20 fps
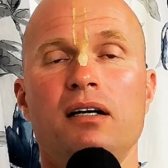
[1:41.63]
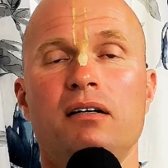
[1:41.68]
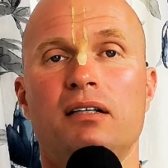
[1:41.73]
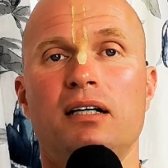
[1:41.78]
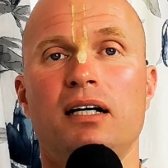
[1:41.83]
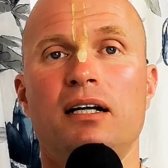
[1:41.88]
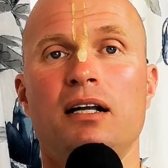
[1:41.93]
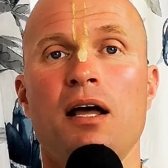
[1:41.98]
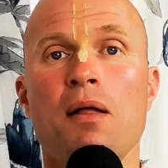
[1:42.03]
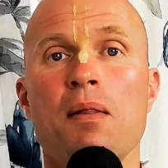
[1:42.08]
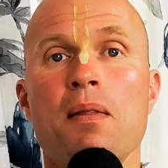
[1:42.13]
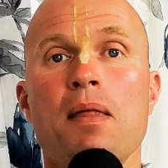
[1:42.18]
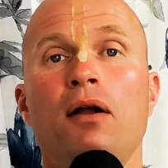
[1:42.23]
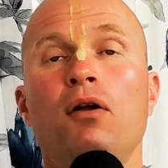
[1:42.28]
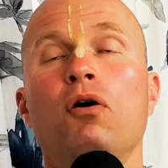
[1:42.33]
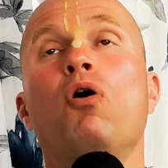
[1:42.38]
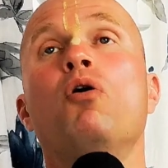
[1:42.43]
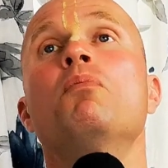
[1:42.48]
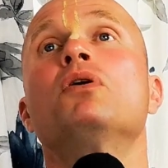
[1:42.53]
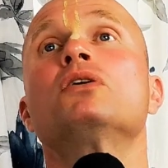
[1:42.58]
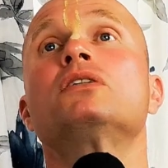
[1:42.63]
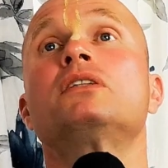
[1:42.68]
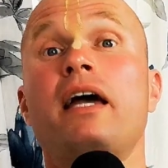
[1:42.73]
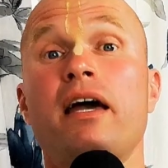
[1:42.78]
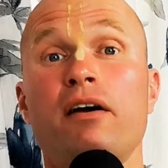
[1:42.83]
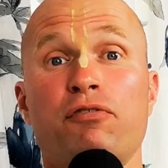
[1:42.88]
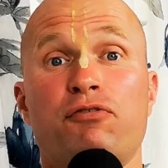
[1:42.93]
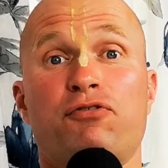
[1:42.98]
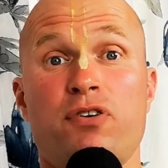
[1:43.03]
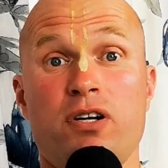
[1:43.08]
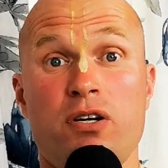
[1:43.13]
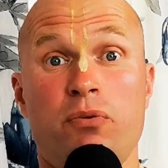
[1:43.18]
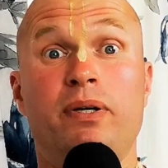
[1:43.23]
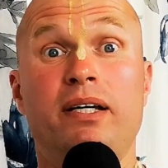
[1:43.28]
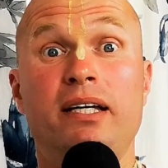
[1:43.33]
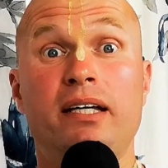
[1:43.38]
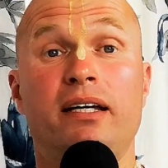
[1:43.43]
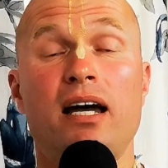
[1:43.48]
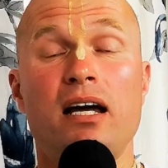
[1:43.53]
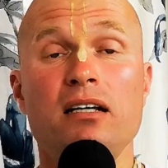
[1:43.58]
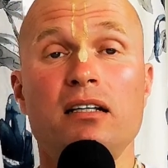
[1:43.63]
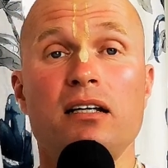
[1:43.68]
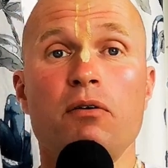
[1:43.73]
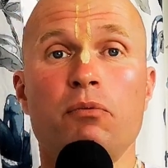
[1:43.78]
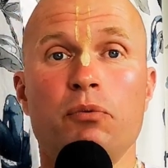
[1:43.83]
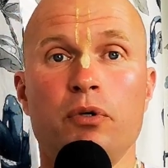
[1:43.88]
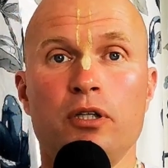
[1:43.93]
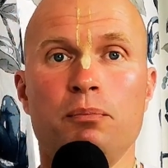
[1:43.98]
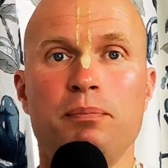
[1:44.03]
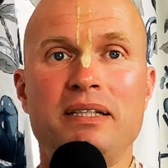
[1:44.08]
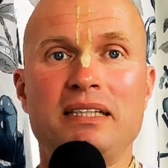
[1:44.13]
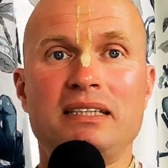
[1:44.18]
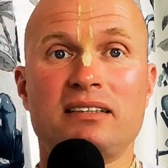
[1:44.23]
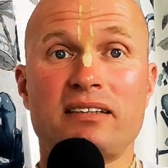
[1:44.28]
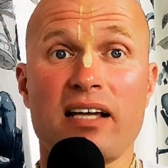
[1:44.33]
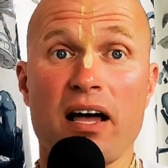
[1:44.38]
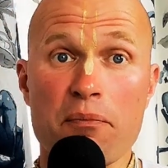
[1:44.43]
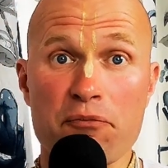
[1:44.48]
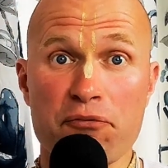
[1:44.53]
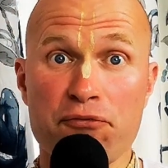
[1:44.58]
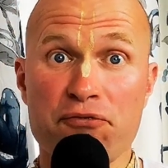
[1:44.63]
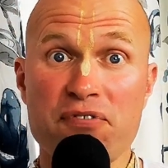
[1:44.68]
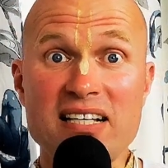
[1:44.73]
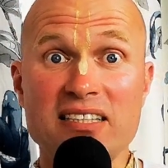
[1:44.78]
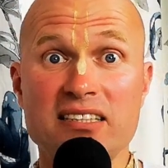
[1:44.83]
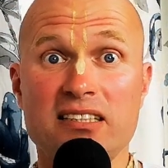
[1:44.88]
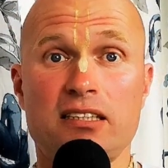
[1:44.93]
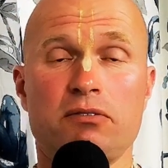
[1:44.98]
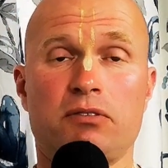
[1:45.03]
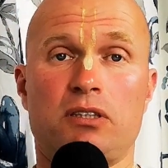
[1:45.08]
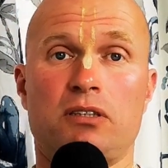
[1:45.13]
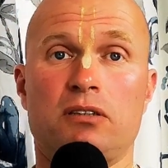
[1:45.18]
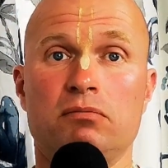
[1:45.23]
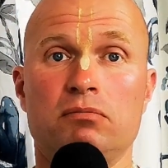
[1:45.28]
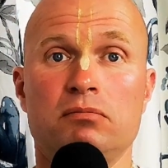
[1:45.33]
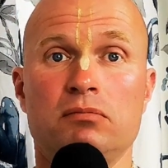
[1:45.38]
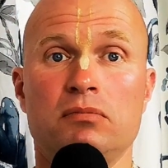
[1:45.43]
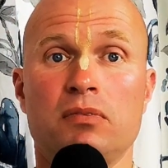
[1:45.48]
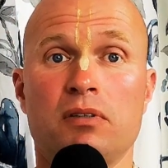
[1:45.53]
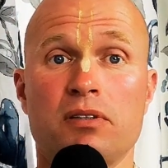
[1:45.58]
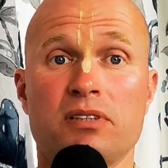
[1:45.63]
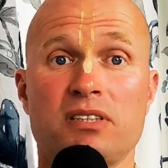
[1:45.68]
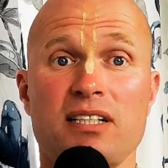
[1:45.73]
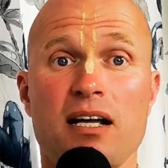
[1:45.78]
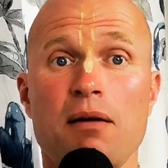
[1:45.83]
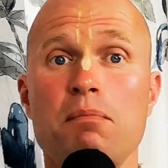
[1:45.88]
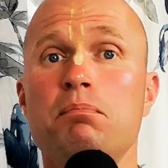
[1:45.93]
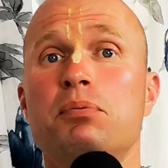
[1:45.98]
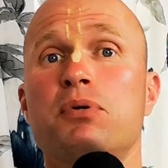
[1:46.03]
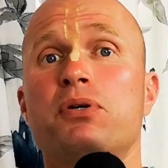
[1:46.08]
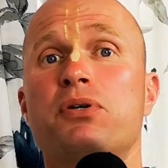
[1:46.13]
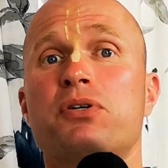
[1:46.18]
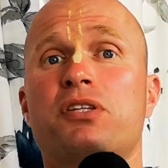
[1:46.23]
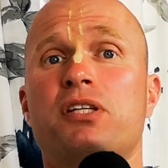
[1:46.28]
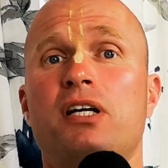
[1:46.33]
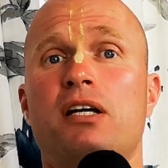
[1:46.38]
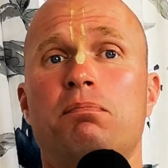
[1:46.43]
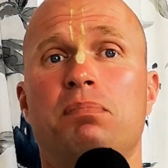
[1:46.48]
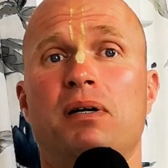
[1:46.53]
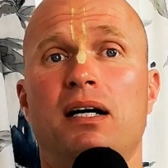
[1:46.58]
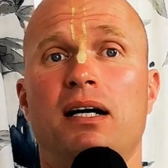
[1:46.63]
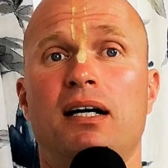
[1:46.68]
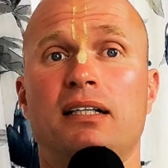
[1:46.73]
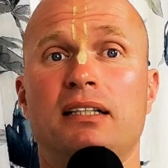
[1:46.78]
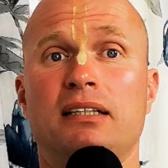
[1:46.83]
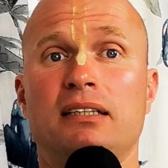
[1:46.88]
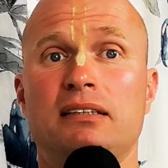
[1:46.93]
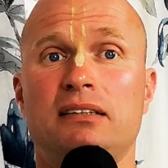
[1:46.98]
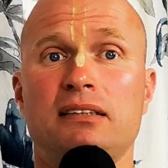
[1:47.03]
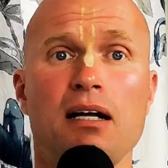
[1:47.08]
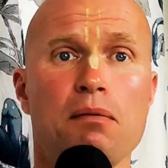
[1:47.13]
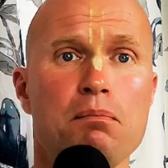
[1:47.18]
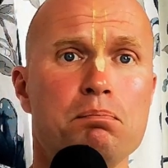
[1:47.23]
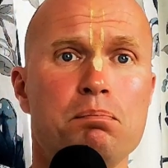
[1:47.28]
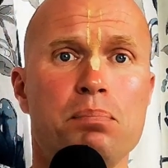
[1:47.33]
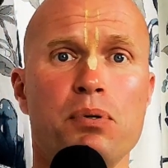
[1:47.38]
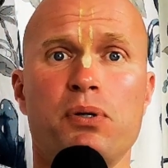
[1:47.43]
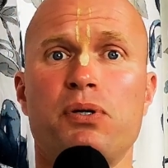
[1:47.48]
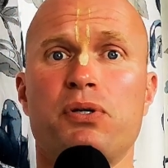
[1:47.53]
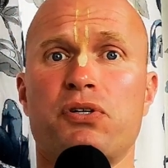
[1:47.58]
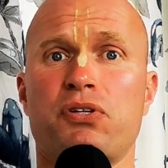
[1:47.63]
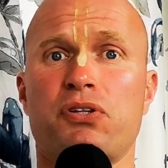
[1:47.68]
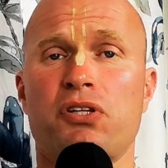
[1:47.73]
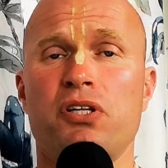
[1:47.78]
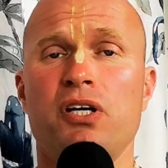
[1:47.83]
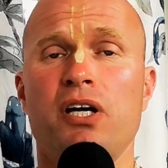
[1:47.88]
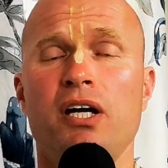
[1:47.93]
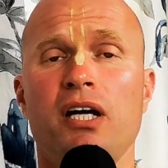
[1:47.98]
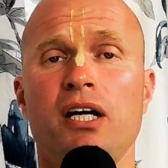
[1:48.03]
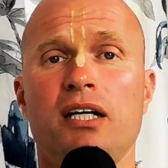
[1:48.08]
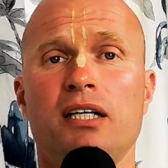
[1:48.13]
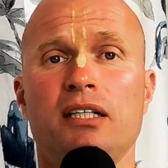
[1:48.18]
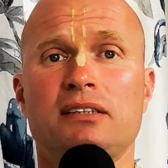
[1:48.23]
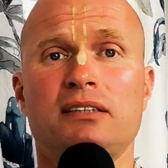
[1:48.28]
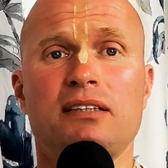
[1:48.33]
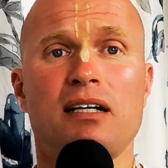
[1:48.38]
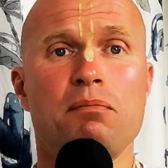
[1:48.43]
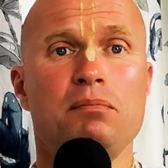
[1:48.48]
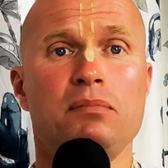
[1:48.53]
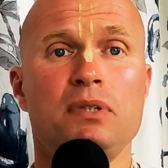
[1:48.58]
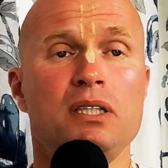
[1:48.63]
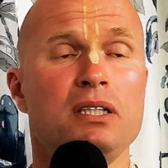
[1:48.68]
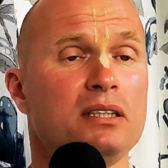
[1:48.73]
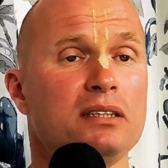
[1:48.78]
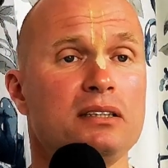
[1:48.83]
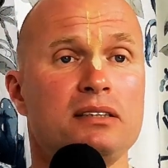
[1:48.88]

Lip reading: Right? And almost every weekend there will be some festival, some birthday party, some birth, some